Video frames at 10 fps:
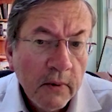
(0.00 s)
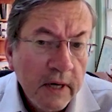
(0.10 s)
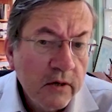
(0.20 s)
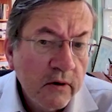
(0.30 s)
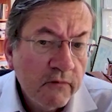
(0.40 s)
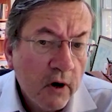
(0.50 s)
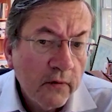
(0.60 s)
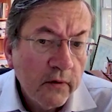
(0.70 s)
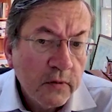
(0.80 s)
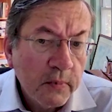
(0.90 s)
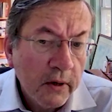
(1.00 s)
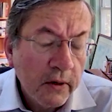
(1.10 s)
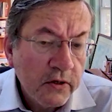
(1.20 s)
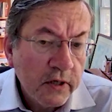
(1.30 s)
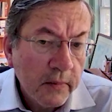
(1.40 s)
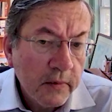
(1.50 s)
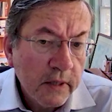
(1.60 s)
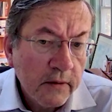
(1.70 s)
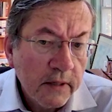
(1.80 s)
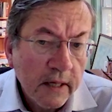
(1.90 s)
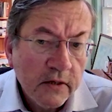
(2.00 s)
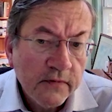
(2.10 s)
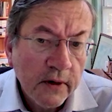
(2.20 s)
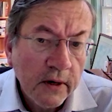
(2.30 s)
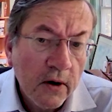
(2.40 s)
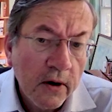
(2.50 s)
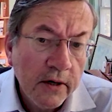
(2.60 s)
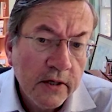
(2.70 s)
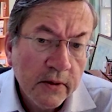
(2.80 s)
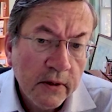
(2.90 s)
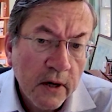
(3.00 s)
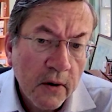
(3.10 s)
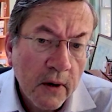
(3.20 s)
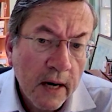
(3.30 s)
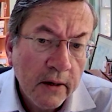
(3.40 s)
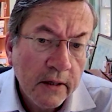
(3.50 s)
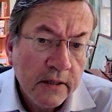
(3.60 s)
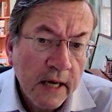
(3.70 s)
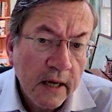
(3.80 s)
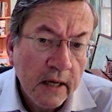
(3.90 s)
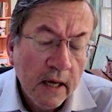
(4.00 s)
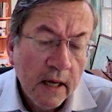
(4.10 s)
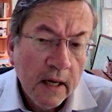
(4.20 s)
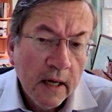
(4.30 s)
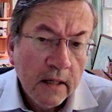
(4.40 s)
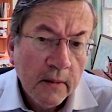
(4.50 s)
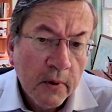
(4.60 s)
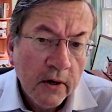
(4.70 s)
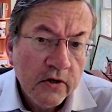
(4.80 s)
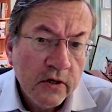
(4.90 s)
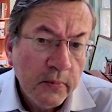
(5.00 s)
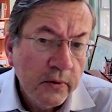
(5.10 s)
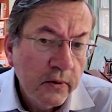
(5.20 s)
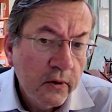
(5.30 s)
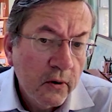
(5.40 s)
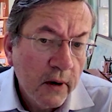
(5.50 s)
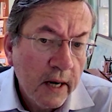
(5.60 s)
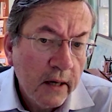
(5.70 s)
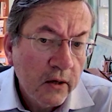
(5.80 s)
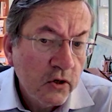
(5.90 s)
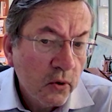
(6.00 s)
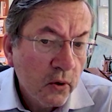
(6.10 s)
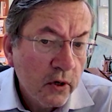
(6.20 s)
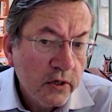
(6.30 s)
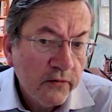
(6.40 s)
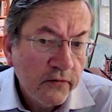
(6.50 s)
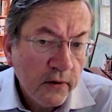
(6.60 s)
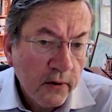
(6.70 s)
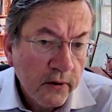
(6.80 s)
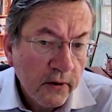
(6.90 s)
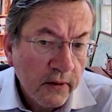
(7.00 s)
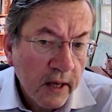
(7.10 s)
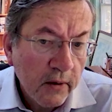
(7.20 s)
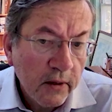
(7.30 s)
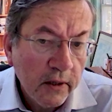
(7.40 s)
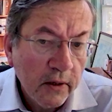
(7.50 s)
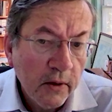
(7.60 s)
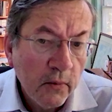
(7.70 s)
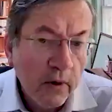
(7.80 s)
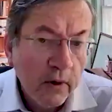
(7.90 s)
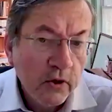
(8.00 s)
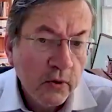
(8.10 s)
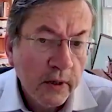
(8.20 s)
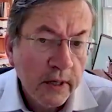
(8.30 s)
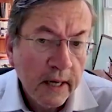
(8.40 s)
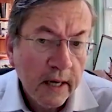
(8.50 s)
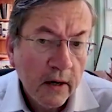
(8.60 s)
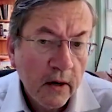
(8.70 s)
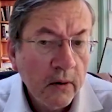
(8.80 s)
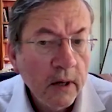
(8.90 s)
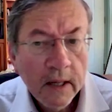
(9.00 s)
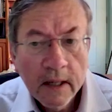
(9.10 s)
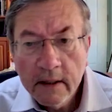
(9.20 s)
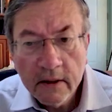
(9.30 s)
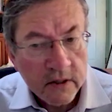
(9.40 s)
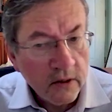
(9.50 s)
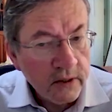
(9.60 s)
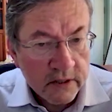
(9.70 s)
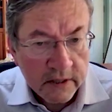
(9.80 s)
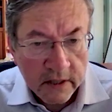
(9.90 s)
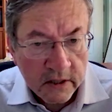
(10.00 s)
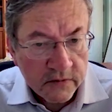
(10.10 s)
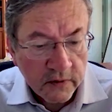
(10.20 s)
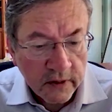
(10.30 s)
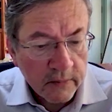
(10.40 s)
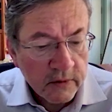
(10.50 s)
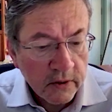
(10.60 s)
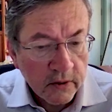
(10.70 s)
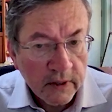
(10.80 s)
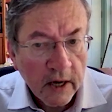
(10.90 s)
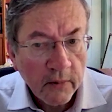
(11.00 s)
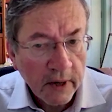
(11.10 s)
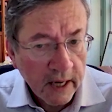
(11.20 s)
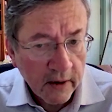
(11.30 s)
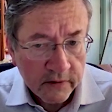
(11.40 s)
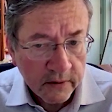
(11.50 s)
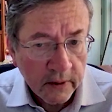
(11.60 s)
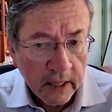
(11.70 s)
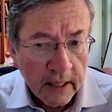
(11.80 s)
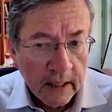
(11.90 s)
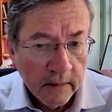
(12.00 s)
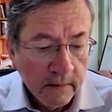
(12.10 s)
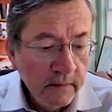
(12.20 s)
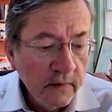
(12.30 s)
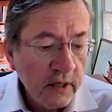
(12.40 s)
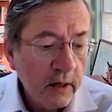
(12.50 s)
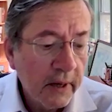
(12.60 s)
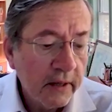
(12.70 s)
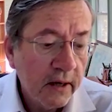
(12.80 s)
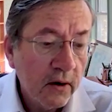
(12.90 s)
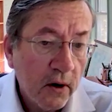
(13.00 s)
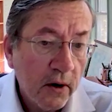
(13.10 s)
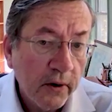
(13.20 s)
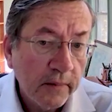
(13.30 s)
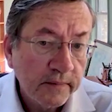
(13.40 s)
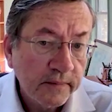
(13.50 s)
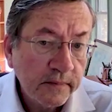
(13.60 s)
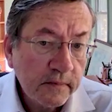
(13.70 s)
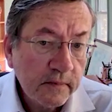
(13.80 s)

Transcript: But we need to evolve those partnerships. I think it's very hard to know how to take the partnership with Ukraine and Georgia further. They clearly want to join NATO. There's no consensus for them to do that. We have to think about that harder.